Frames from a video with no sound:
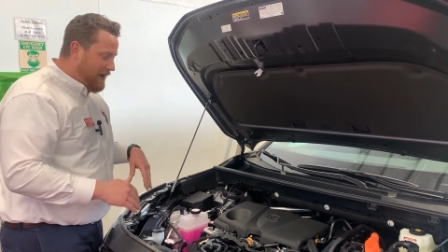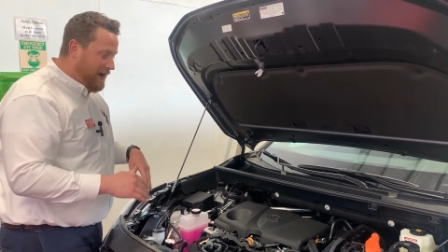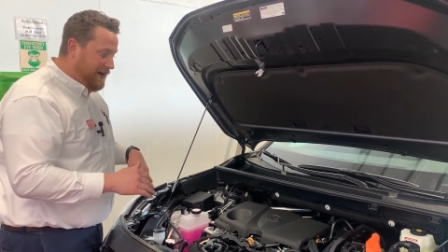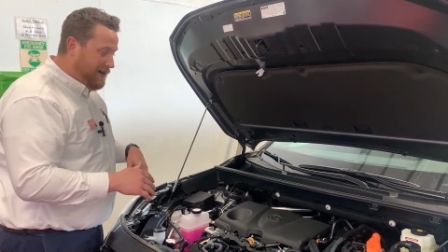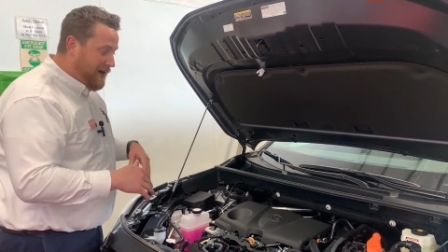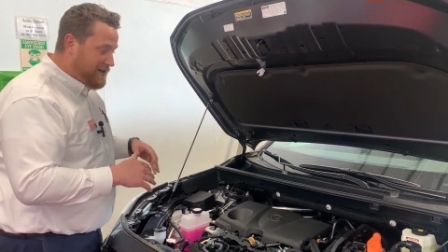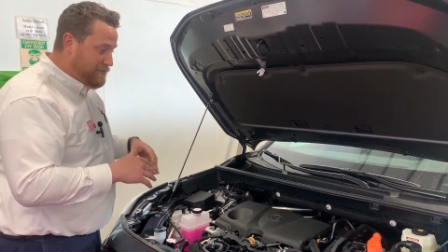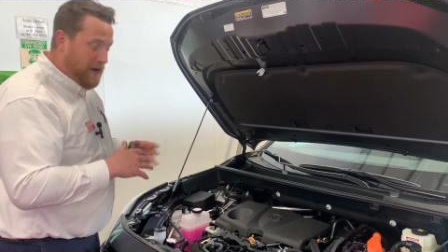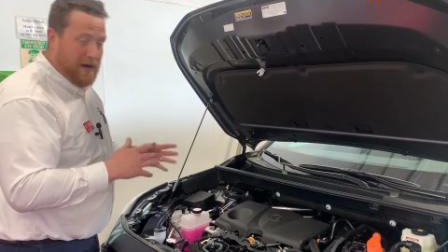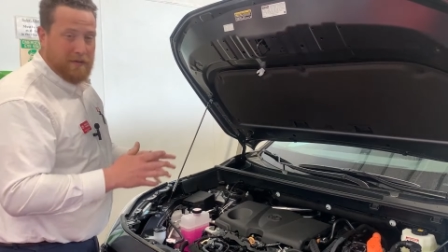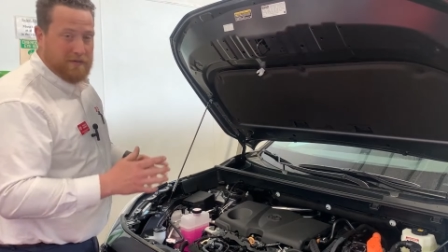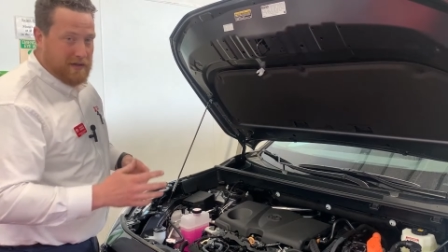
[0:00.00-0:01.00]
uh, and cause
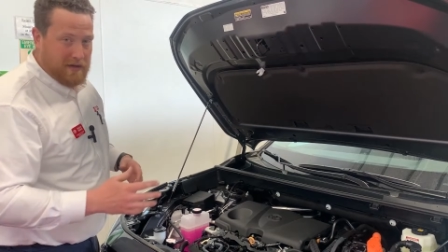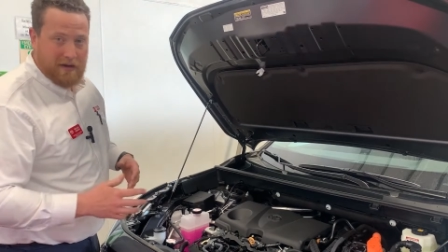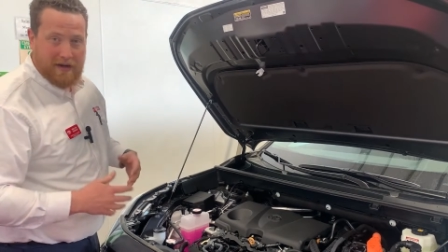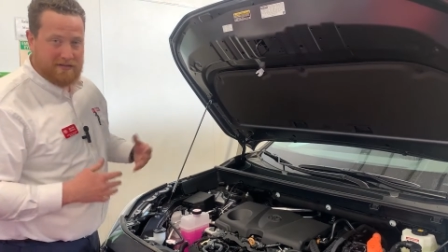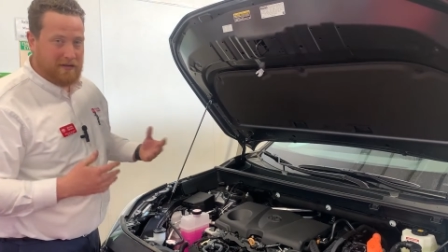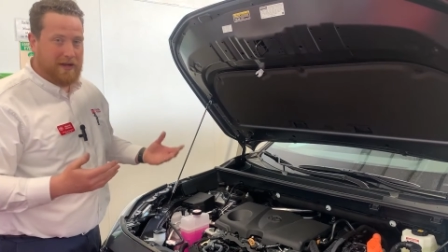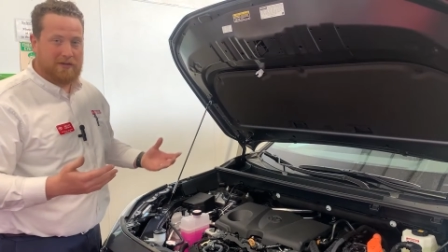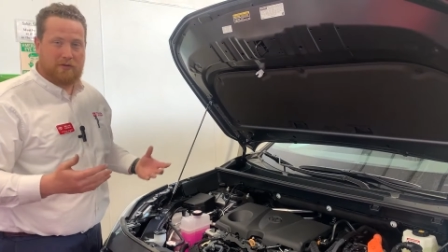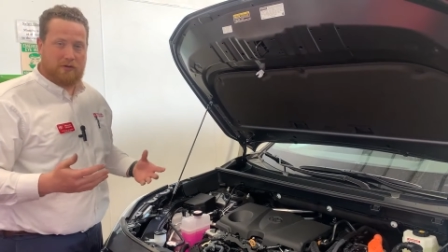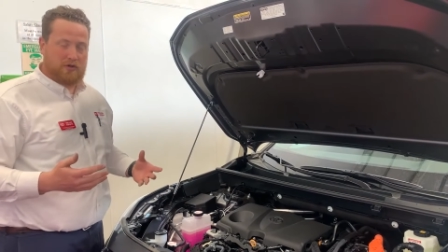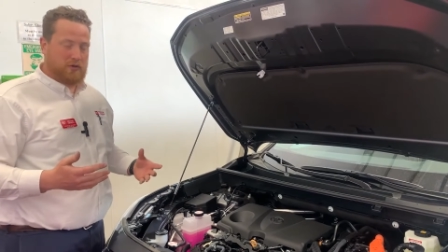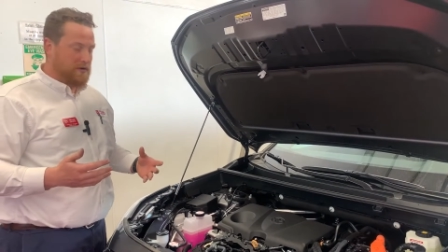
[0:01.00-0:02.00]
problems. It can cause
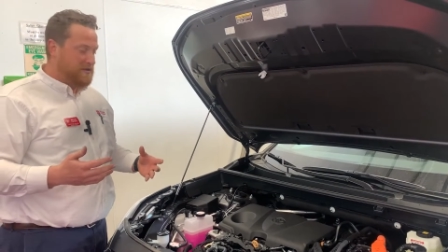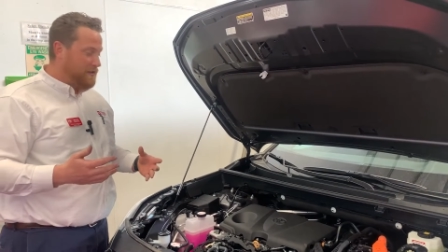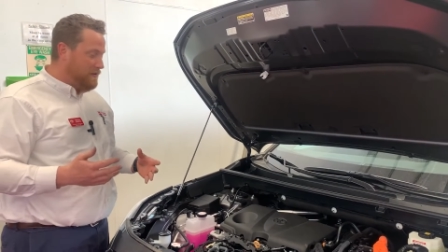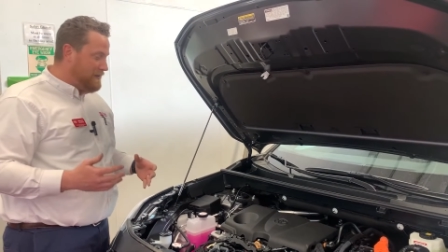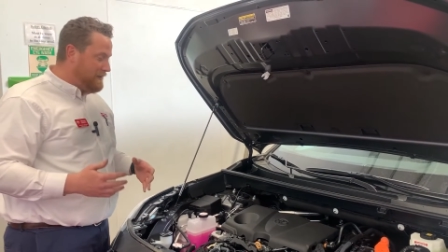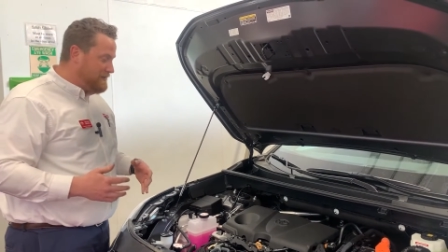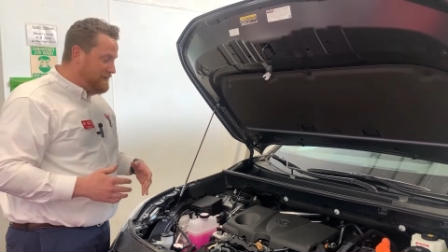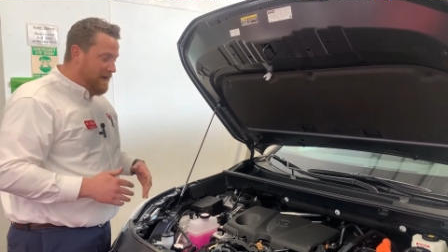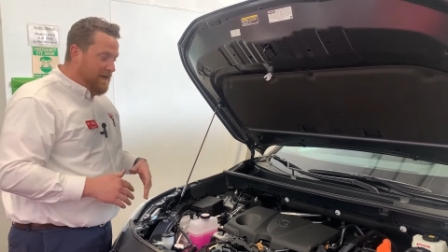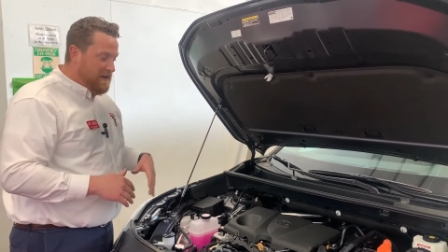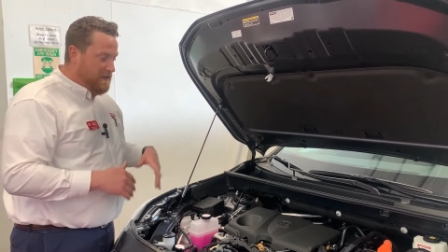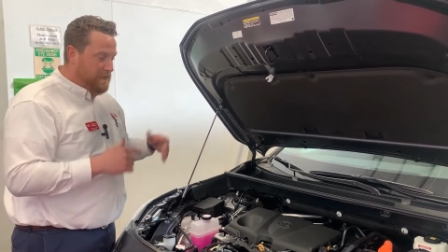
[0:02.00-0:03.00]
electrical short circuits.
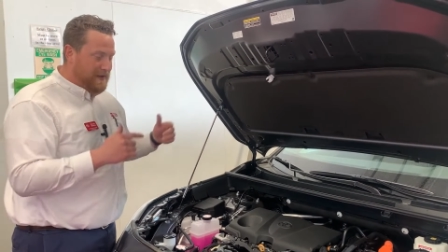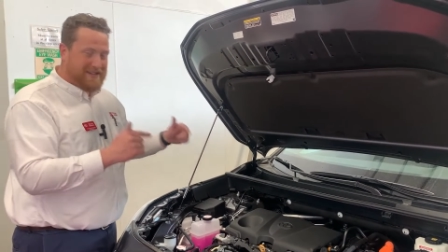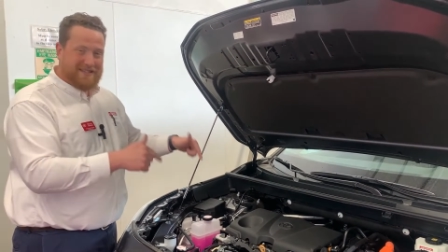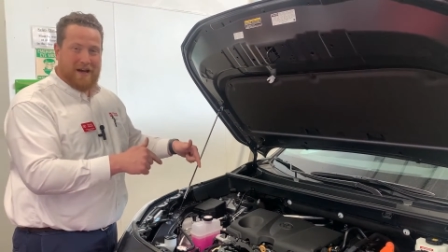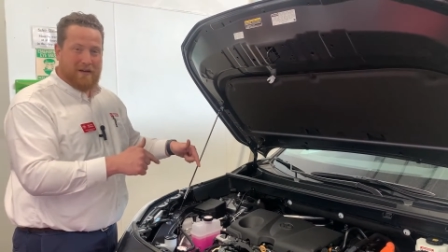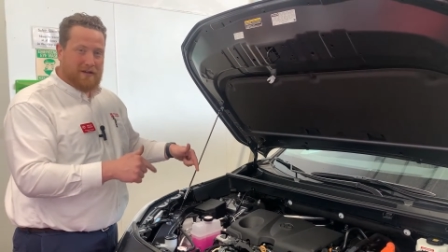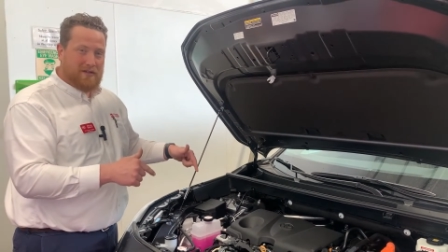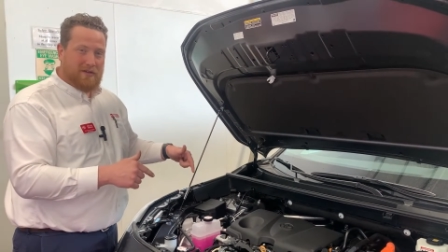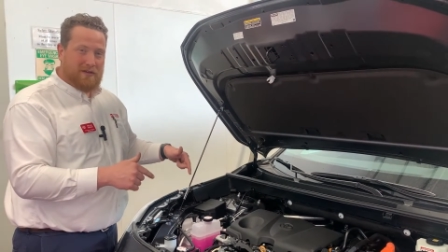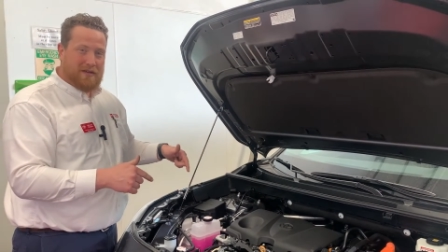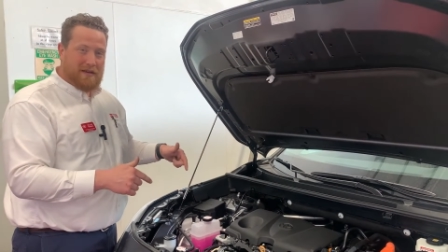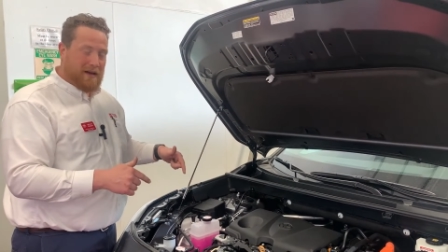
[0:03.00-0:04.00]
If it gets down
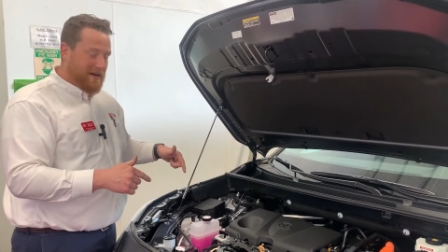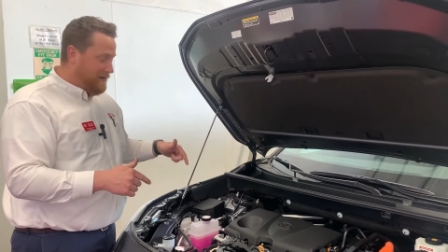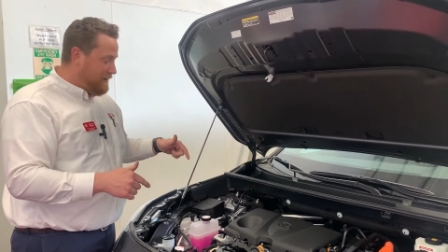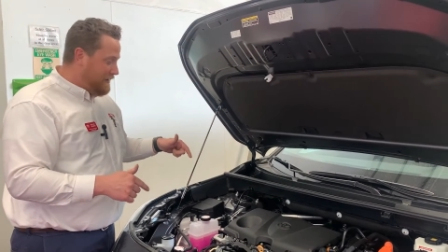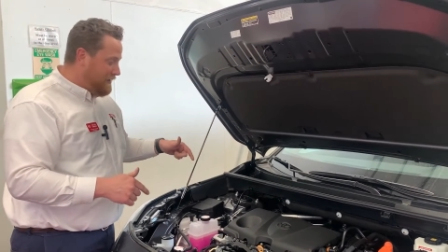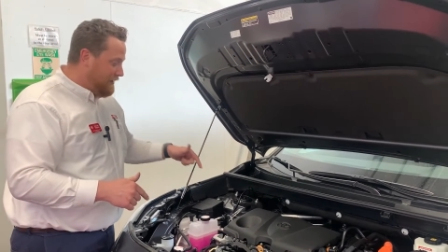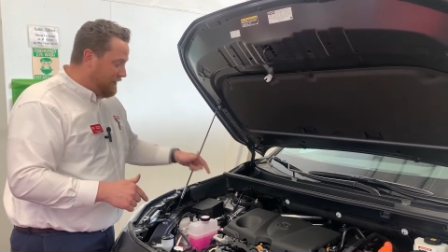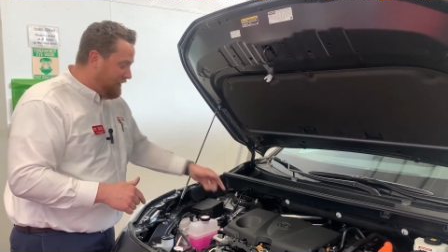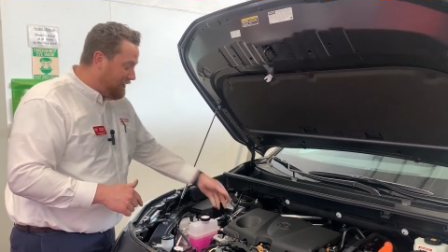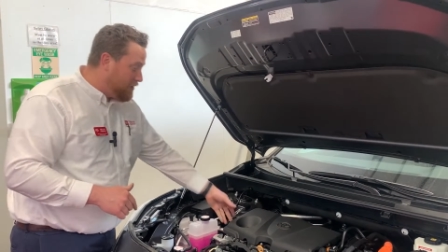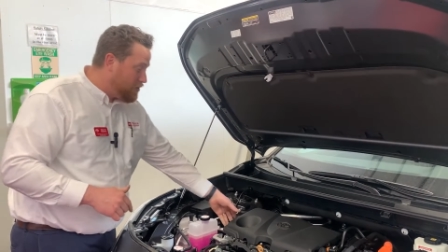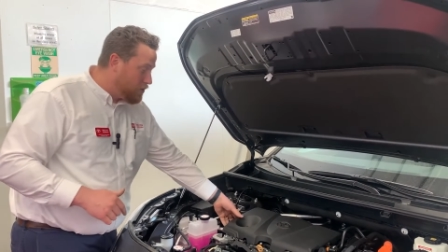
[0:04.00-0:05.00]
into the uh,
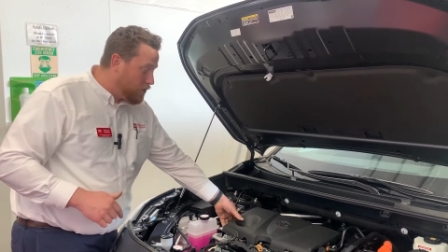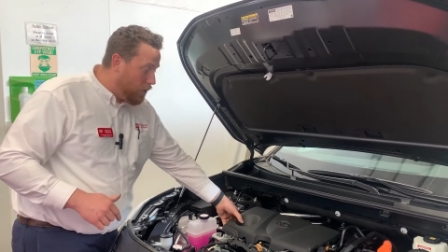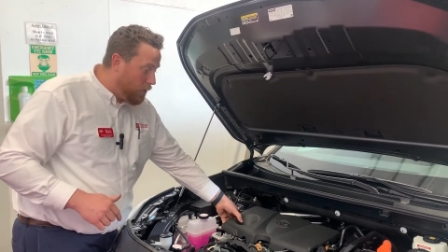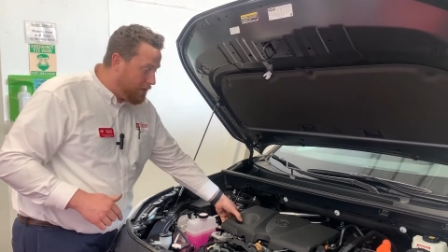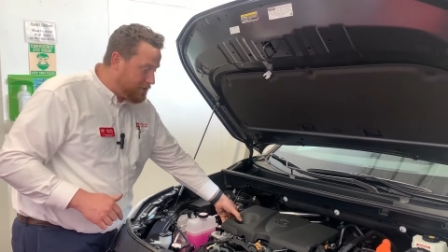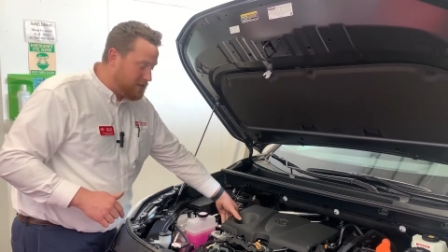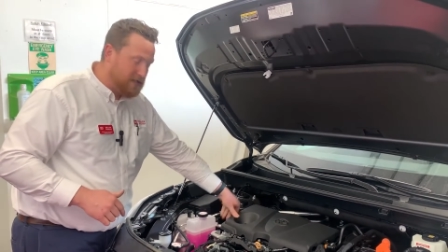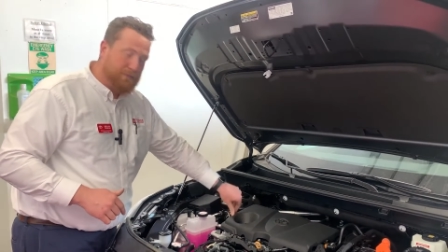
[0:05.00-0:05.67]
ignition coils and